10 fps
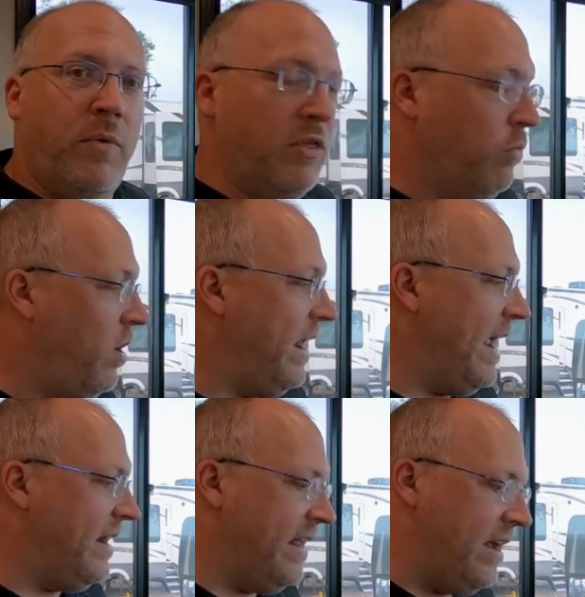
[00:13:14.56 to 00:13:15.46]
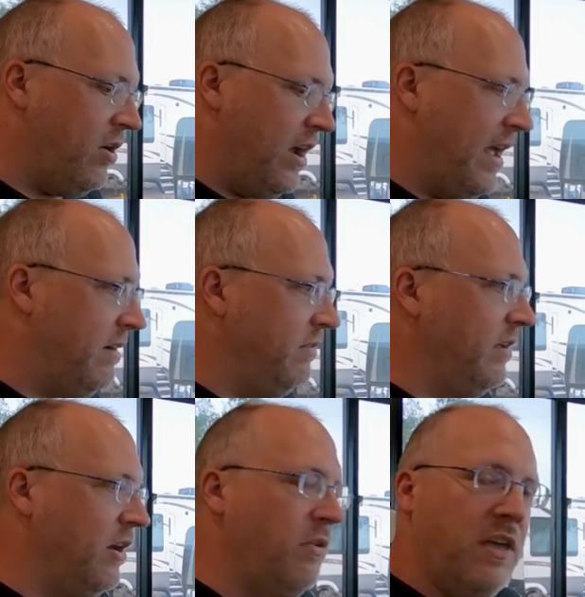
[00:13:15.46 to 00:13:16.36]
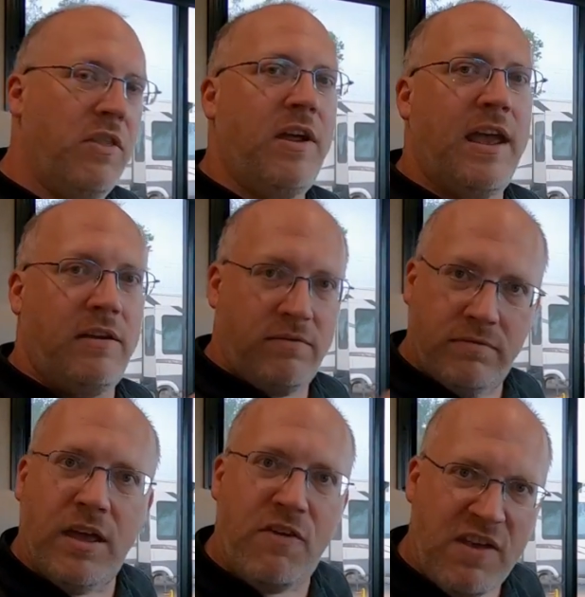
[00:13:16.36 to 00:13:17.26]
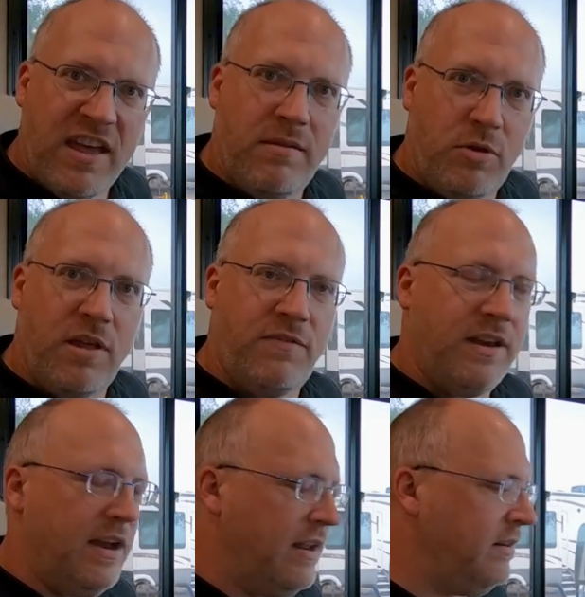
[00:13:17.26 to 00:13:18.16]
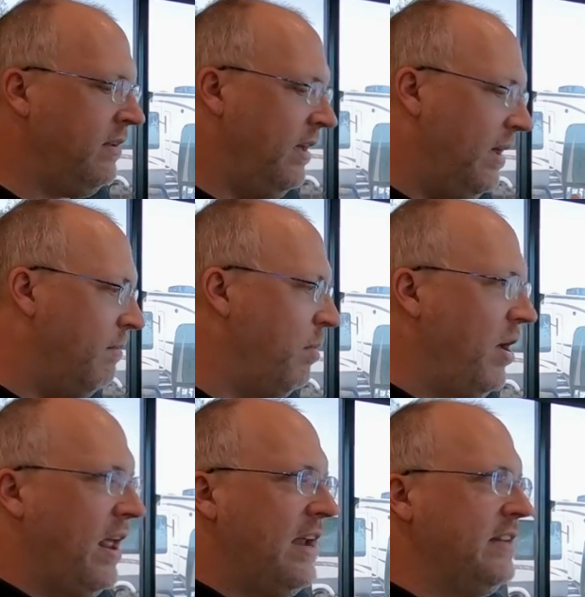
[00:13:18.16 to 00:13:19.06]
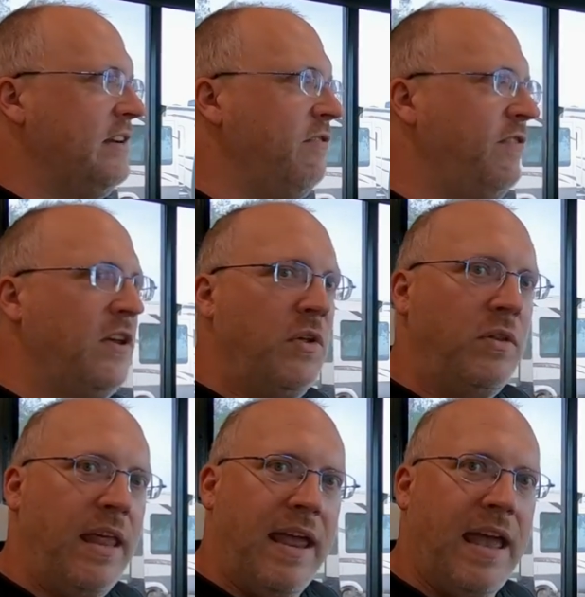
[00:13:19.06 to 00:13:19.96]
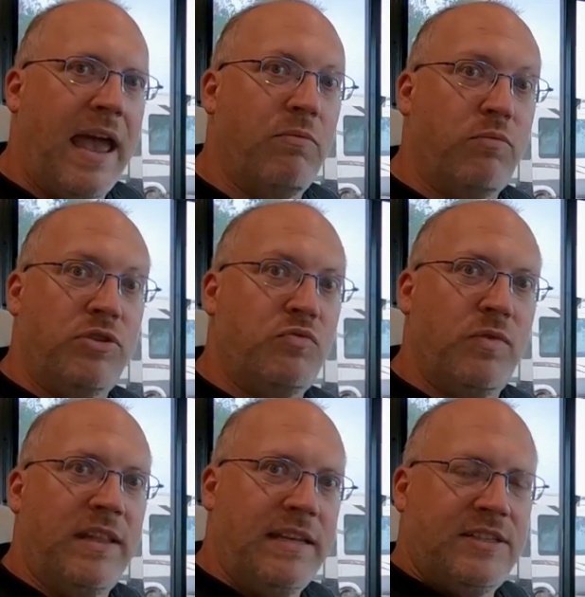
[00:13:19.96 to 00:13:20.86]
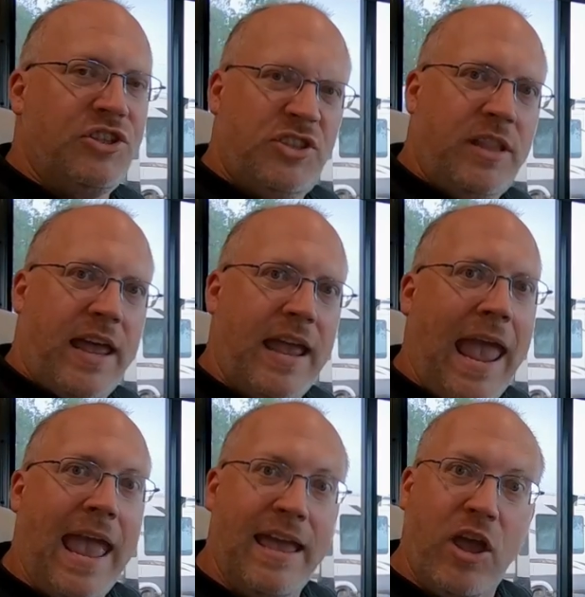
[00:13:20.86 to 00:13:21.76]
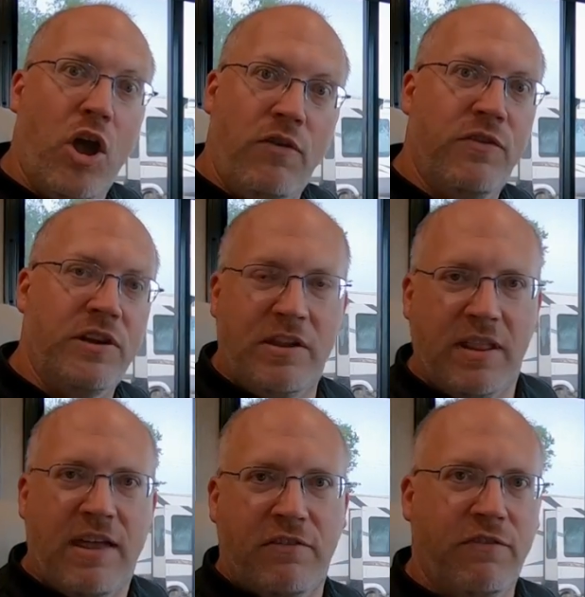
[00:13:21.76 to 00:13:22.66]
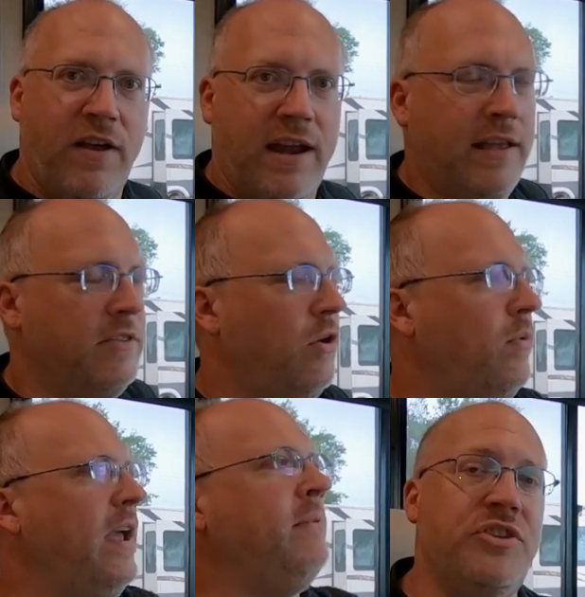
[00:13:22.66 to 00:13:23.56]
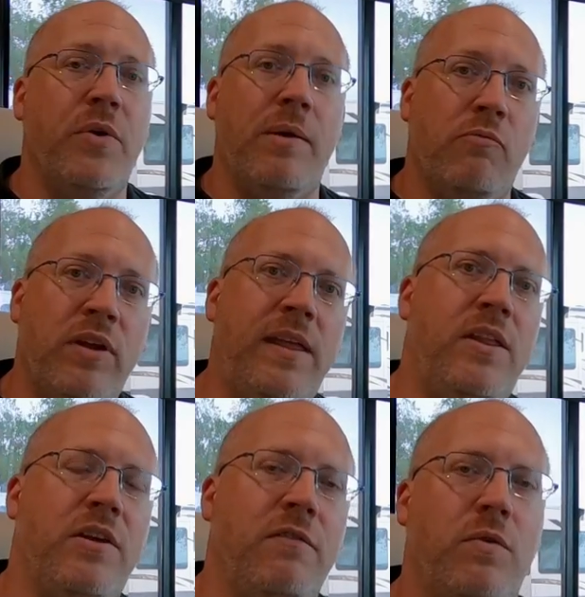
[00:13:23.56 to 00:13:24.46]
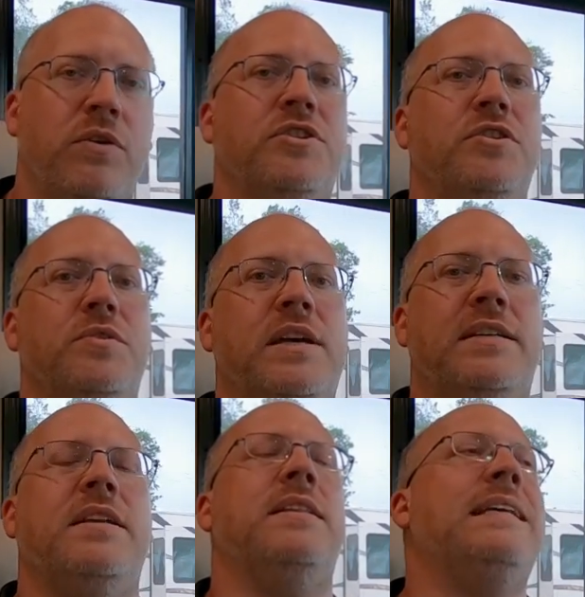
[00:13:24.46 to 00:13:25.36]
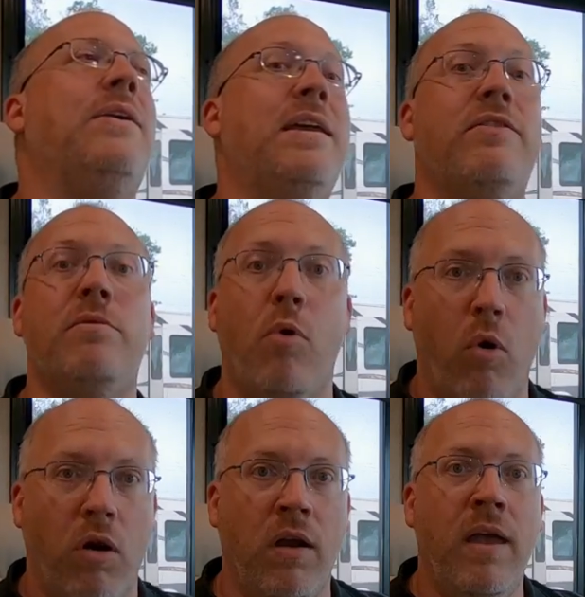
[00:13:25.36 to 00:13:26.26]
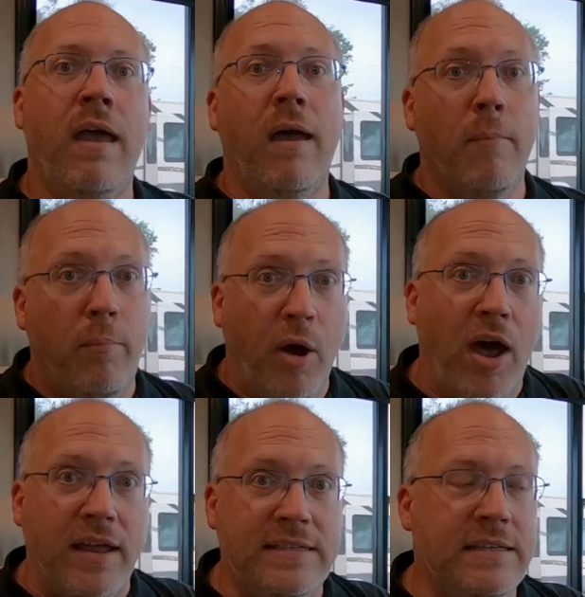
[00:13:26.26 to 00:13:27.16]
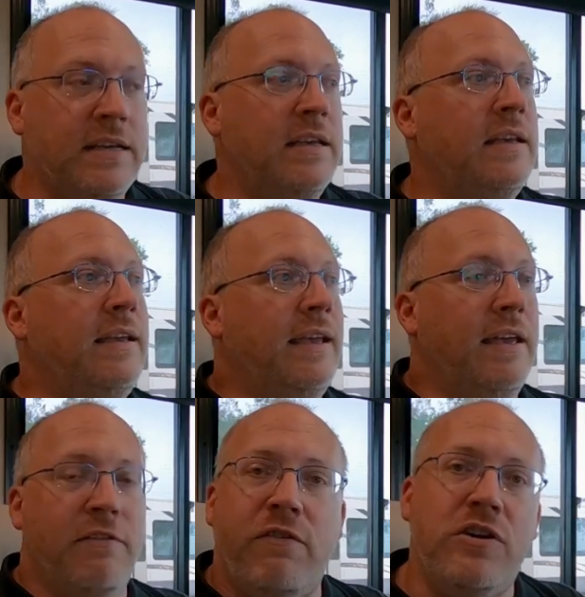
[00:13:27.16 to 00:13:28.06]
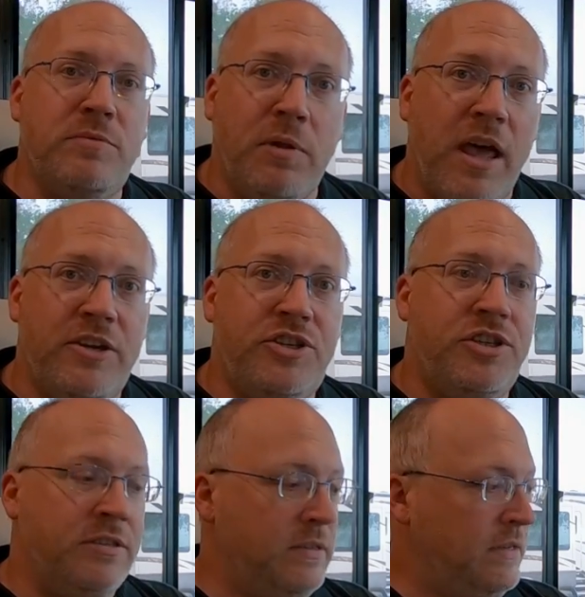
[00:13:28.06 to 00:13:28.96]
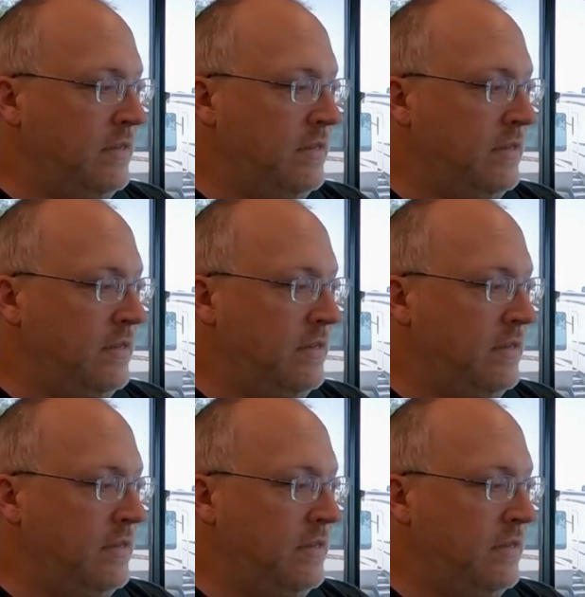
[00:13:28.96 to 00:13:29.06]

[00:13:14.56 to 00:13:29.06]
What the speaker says: with one hand here and, you know, the other hand available if needed. But I didn't feel like I was really just like hanging on for dear life and fighting it the whole way. So I'm really looking forward to testing this out even more. But first blush,